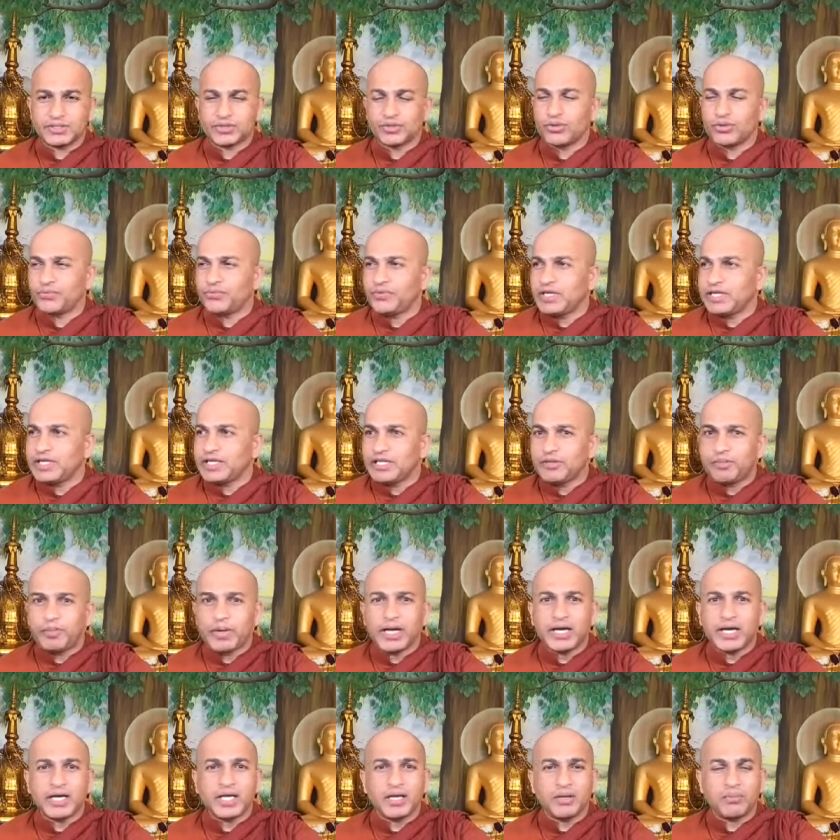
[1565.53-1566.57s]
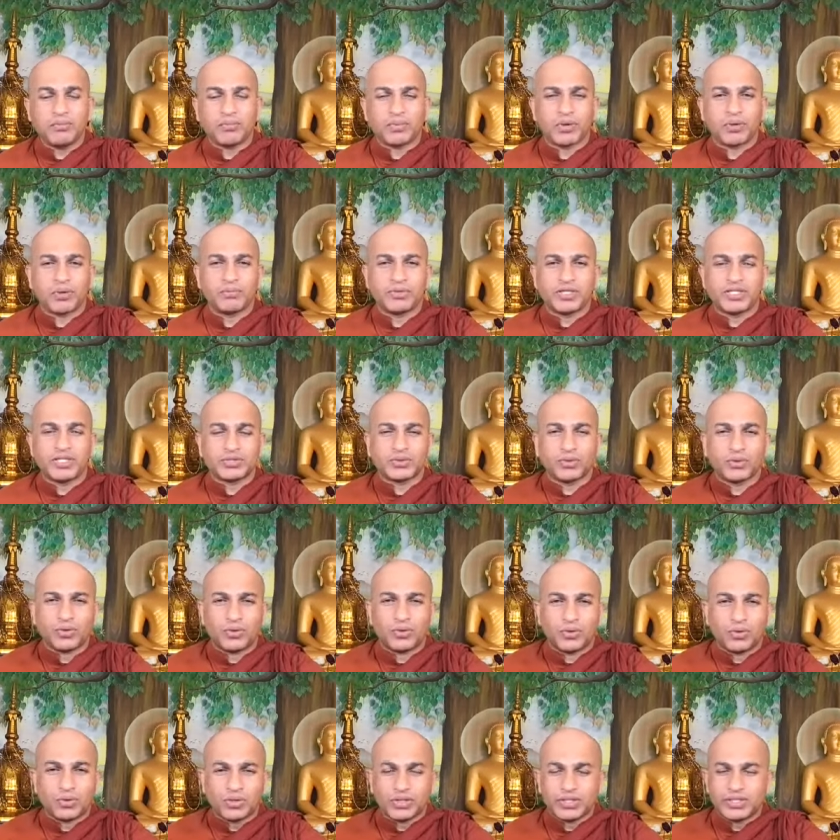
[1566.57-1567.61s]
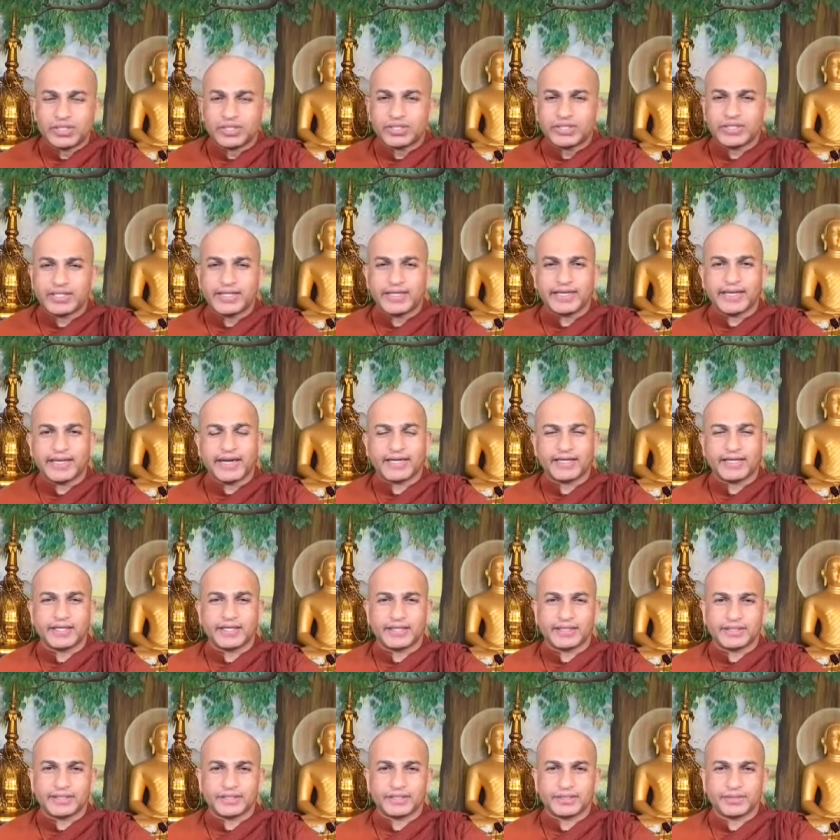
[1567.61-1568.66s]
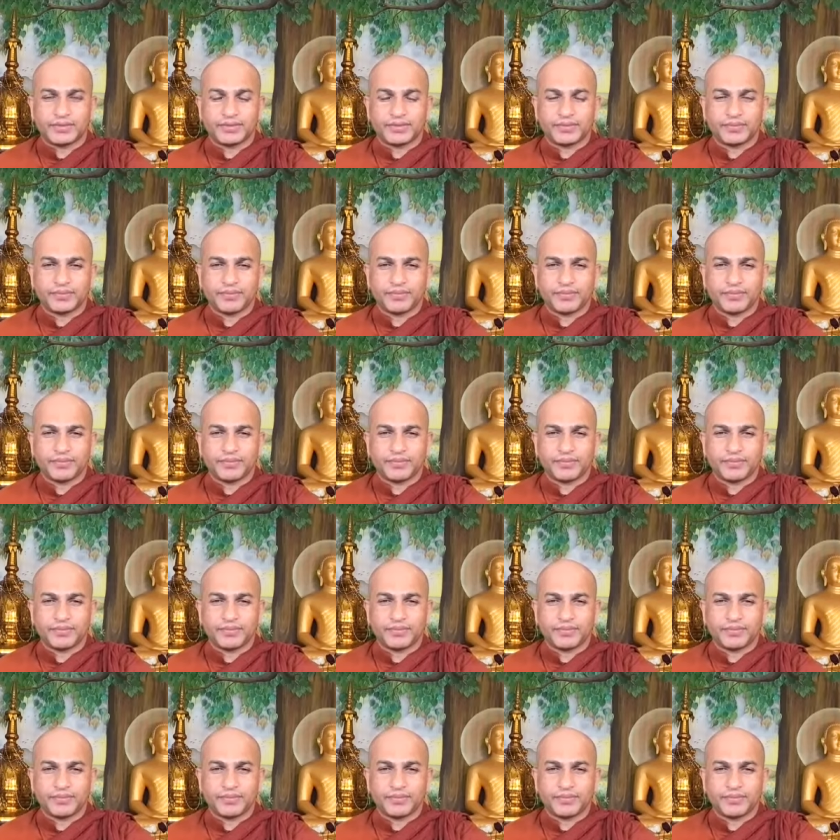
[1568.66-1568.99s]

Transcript: So we depending from this all the three categories.